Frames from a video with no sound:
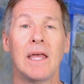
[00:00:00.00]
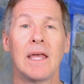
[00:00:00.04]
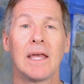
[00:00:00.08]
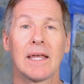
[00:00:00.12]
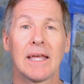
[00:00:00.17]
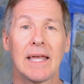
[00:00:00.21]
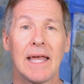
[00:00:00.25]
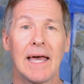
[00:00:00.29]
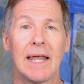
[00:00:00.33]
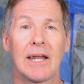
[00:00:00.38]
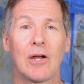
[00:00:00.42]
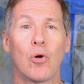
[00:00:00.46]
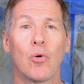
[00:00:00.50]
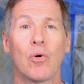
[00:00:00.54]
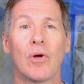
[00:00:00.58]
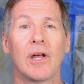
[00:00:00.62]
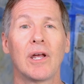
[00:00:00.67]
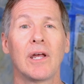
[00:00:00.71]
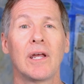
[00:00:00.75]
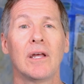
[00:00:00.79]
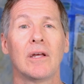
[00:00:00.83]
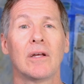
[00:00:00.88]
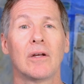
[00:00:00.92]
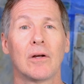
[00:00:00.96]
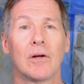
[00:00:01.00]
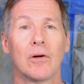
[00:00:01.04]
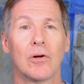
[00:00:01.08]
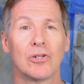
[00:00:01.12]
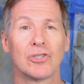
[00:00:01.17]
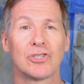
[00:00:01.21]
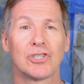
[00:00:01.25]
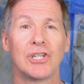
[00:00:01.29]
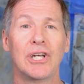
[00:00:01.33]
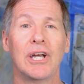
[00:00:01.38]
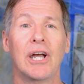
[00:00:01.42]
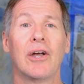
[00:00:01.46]
Category or
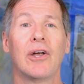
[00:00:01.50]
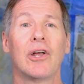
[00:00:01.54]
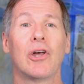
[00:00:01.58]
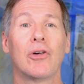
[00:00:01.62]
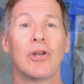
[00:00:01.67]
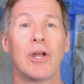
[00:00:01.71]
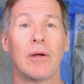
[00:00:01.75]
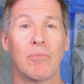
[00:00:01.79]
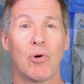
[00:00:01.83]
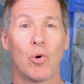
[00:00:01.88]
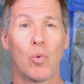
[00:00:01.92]
scenario number